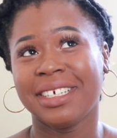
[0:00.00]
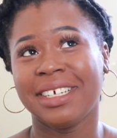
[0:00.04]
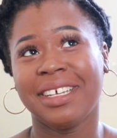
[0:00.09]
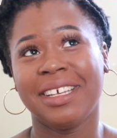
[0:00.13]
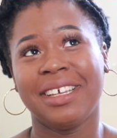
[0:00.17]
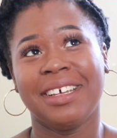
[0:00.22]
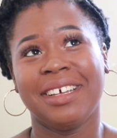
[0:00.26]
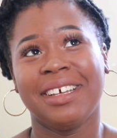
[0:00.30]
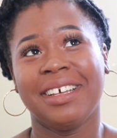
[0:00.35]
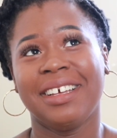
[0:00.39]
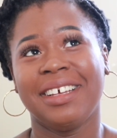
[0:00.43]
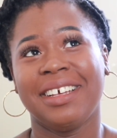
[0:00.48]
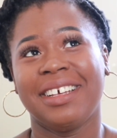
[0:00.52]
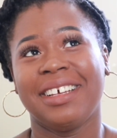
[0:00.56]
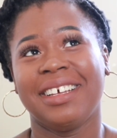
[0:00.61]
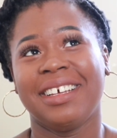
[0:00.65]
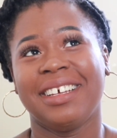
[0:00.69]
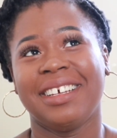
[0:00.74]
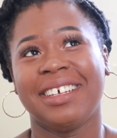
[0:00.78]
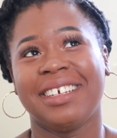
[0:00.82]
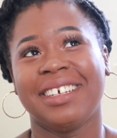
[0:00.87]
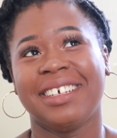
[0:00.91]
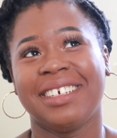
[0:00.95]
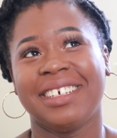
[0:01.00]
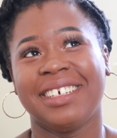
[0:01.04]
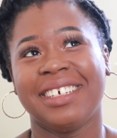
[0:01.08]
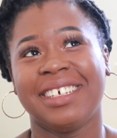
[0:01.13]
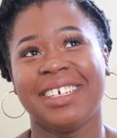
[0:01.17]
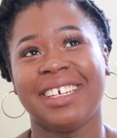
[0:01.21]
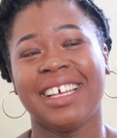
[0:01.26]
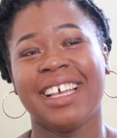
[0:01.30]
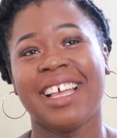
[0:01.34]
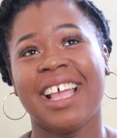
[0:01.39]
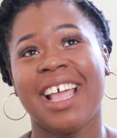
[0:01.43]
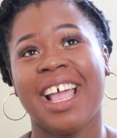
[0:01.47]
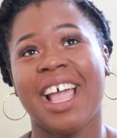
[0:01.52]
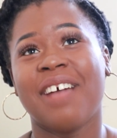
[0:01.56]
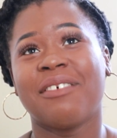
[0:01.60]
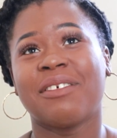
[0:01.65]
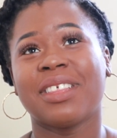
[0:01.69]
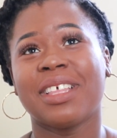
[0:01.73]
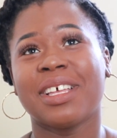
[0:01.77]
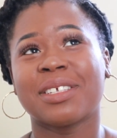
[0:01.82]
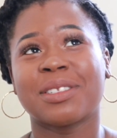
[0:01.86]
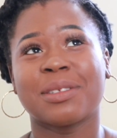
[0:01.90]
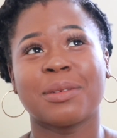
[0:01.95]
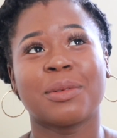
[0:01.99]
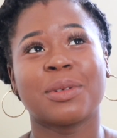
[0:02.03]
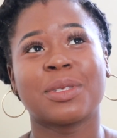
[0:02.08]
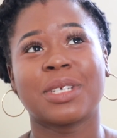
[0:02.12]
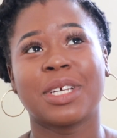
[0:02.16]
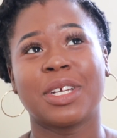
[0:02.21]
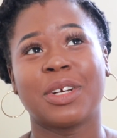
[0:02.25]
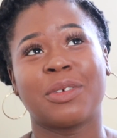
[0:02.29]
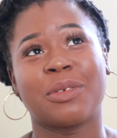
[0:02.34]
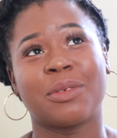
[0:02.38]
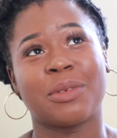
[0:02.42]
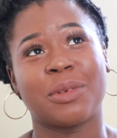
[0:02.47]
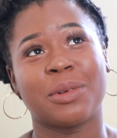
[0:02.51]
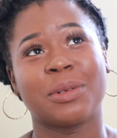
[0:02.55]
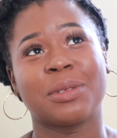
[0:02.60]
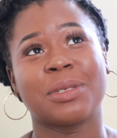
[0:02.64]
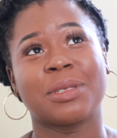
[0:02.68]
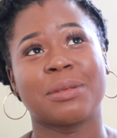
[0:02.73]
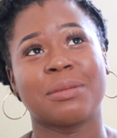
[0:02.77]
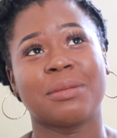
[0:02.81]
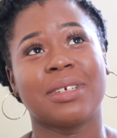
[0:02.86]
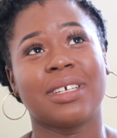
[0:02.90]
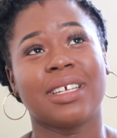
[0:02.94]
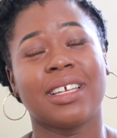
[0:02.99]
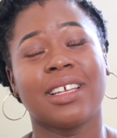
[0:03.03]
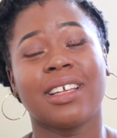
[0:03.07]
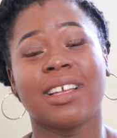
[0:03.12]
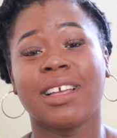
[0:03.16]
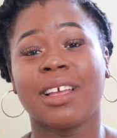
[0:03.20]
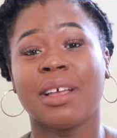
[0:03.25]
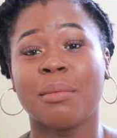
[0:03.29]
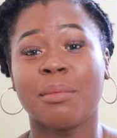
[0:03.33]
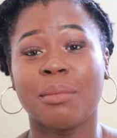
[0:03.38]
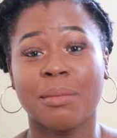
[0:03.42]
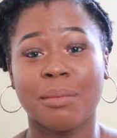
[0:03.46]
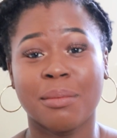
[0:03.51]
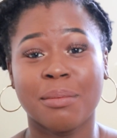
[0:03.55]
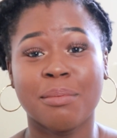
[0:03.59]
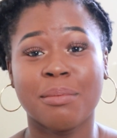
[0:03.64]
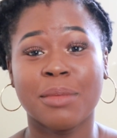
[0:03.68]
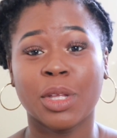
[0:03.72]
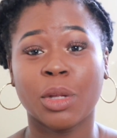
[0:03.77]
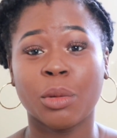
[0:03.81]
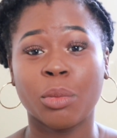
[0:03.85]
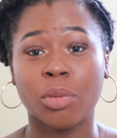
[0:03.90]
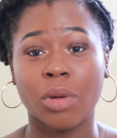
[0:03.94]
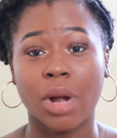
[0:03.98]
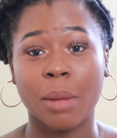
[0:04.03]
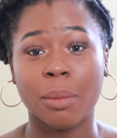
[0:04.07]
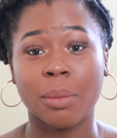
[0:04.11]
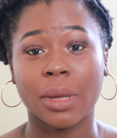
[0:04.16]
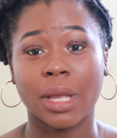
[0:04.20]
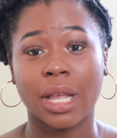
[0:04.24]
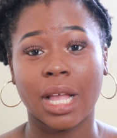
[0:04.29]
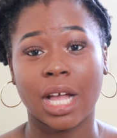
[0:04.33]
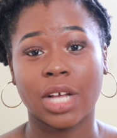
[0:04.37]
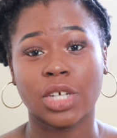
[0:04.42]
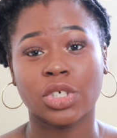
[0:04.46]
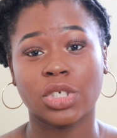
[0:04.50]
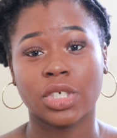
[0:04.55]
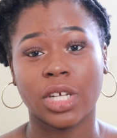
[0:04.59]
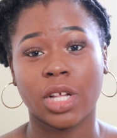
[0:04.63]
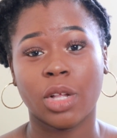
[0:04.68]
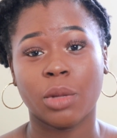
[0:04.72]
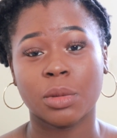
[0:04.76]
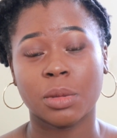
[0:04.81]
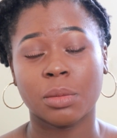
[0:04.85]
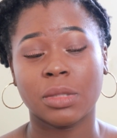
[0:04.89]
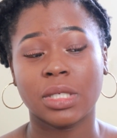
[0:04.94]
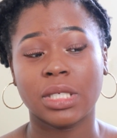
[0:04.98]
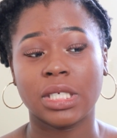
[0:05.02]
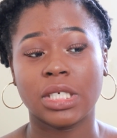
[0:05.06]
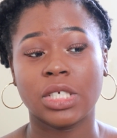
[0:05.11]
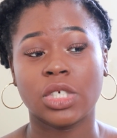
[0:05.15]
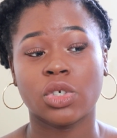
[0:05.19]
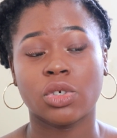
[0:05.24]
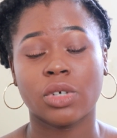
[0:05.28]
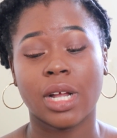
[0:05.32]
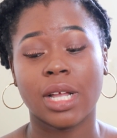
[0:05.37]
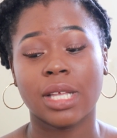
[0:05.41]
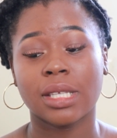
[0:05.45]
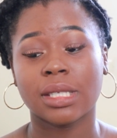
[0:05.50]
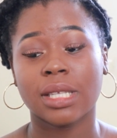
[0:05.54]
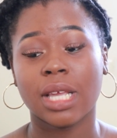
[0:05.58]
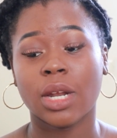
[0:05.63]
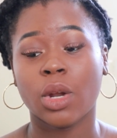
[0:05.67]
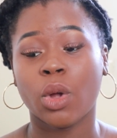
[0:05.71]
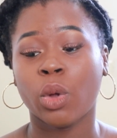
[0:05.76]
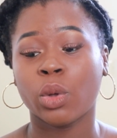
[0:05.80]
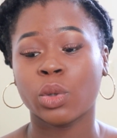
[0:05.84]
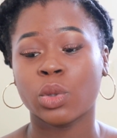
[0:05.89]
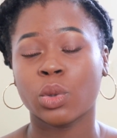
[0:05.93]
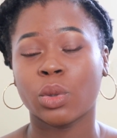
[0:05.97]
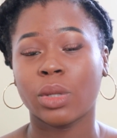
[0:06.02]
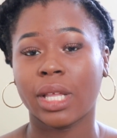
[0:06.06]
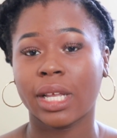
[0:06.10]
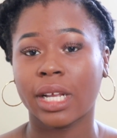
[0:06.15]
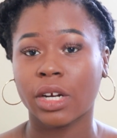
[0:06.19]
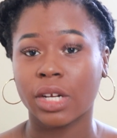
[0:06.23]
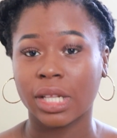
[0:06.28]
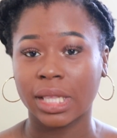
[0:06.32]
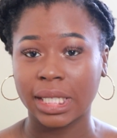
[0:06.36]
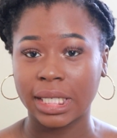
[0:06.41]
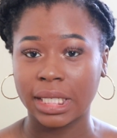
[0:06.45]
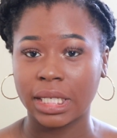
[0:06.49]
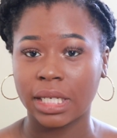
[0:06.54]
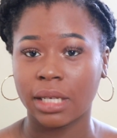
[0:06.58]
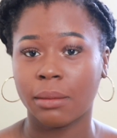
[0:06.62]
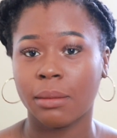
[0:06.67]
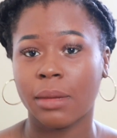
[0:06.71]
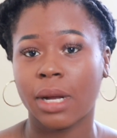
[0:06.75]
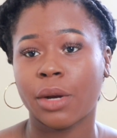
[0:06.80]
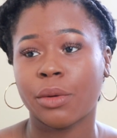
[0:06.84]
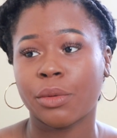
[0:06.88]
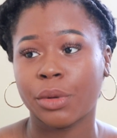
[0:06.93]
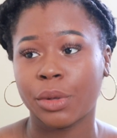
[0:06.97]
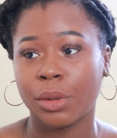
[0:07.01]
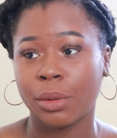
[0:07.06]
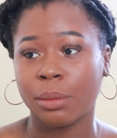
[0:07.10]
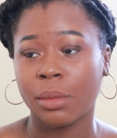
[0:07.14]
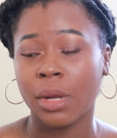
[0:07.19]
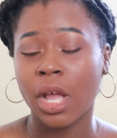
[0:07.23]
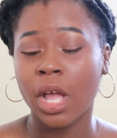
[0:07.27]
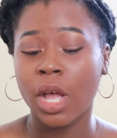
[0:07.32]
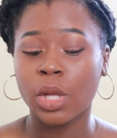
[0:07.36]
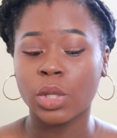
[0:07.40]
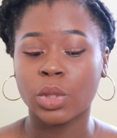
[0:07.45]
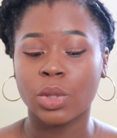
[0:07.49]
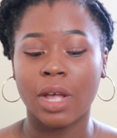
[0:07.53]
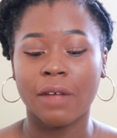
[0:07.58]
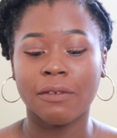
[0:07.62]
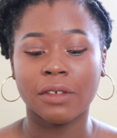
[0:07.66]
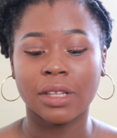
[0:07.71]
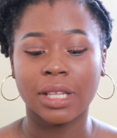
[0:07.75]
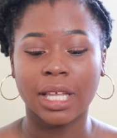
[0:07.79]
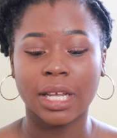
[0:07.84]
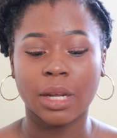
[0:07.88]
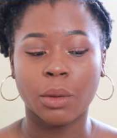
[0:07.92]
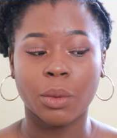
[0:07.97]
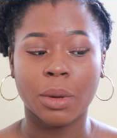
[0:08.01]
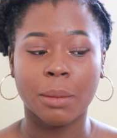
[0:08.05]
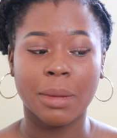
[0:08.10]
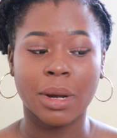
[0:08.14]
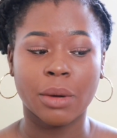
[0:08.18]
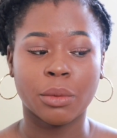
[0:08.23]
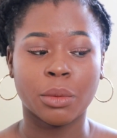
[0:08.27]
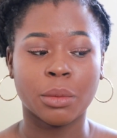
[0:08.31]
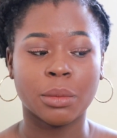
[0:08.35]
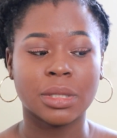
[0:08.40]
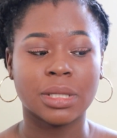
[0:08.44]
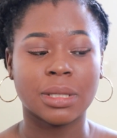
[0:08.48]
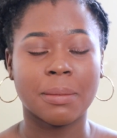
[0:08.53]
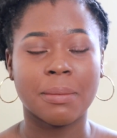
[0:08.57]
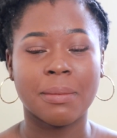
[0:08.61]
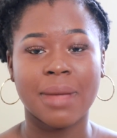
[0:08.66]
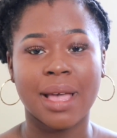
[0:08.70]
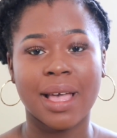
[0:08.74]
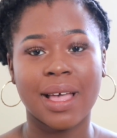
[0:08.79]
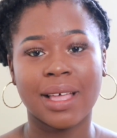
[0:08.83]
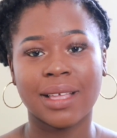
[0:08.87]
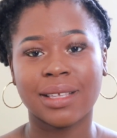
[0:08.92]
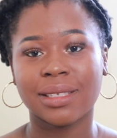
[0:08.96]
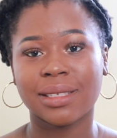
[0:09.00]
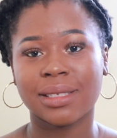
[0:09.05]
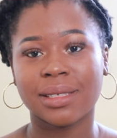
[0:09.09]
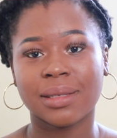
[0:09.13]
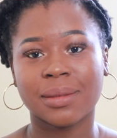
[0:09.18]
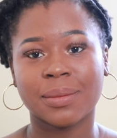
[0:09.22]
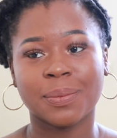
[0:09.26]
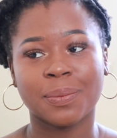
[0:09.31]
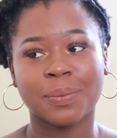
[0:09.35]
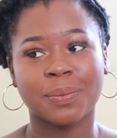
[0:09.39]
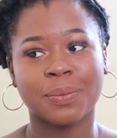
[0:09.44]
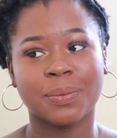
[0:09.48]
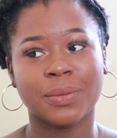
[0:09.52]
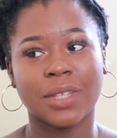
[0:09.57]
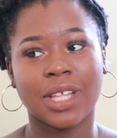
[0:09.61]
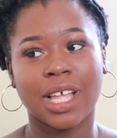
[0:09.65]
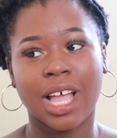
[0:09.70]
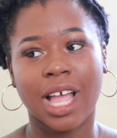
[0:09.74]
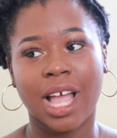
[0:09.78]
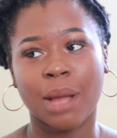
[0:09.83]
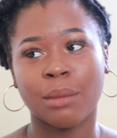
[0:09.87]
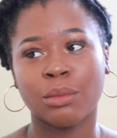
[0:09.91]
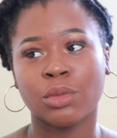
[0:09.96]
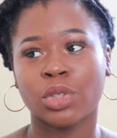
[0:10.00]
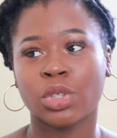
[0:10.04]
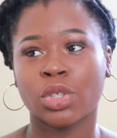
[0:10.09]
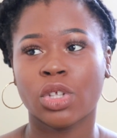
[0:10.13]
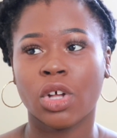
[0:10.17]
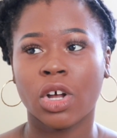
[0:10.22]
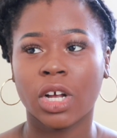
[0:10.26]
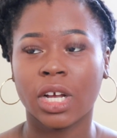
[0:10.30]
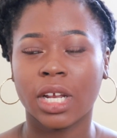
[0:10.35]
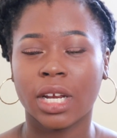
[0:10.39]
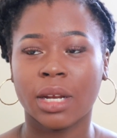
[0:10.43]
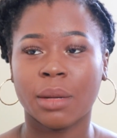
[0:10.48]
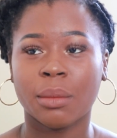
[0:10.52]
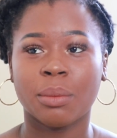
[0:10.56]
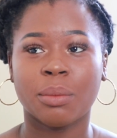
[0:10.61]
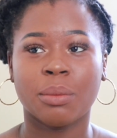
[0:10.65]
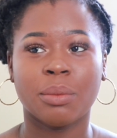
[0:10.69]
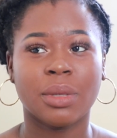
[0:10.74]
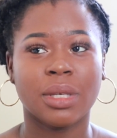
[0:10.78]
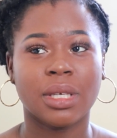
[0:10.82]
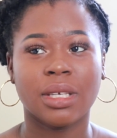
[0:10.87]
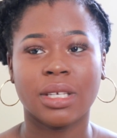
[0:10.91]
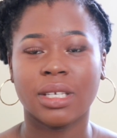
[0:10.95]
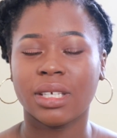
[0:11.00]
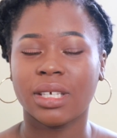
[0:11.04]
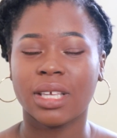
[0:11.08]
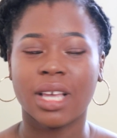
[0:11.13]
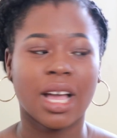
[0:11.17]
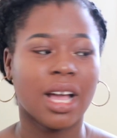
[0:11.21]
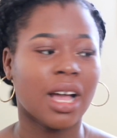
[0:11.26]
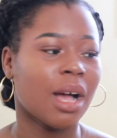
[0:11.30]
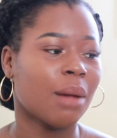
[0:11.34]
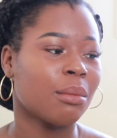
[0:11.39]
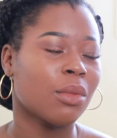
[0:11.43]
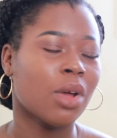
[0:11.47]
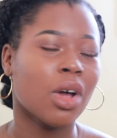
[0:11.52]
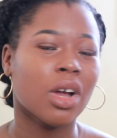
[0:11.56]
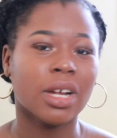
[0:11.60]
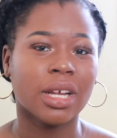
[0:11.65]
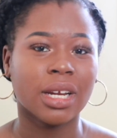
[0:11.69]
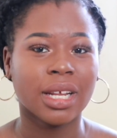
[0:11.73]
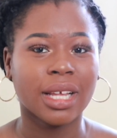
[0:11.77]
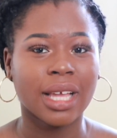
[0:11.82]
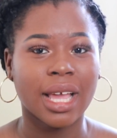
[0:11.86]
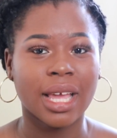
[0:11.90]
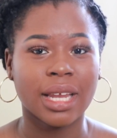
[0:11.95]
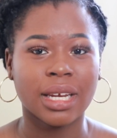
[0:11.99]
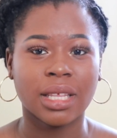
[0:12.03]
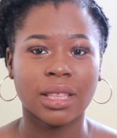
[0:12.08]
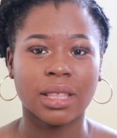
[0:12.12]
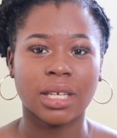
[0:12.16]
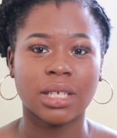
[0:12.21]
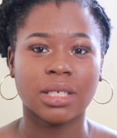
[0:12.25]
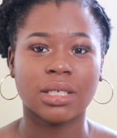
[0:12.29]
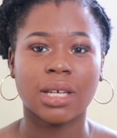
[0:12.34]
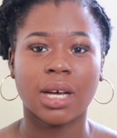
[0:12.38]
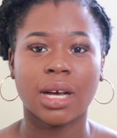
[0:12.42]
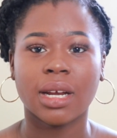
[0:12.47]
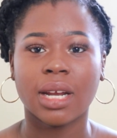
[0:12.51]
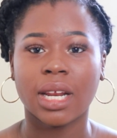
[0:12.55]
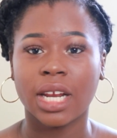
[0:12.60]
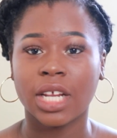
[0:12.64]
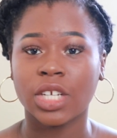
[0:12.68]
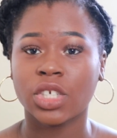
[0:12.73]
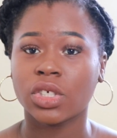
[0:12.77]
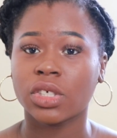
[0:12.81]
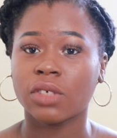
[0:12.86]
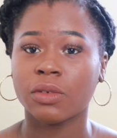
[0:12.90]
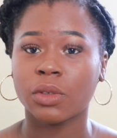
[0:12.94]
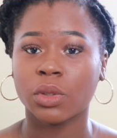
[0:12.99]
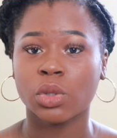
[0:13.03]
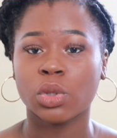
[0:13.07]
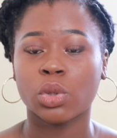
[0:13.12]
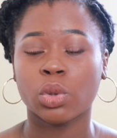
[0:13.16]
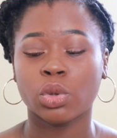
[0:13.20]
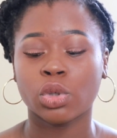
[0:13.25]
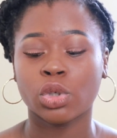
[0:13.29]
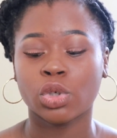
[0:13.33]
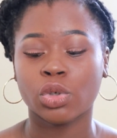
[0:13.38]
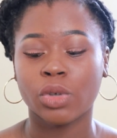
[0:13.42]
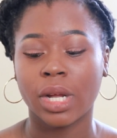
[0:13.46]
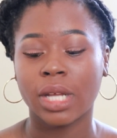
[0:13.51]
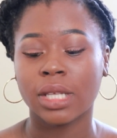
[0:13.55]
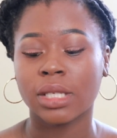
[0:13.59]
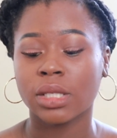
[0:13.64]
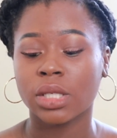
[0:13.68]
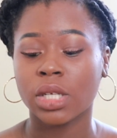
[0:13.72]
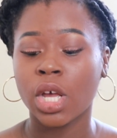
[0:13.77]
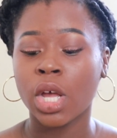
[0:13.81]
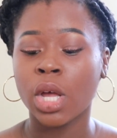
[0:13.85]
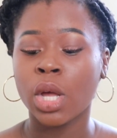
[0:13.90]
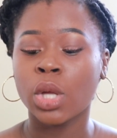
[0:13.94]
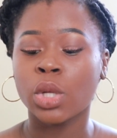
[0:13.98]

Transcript: I feel like someone's gonna roast me. Meal prepping actually helps me de-stress, and also like cleaning my room. So I feel like when my room is a mess, I'm just not gonna I'm not gonna get anything done, and I just feel so stressed.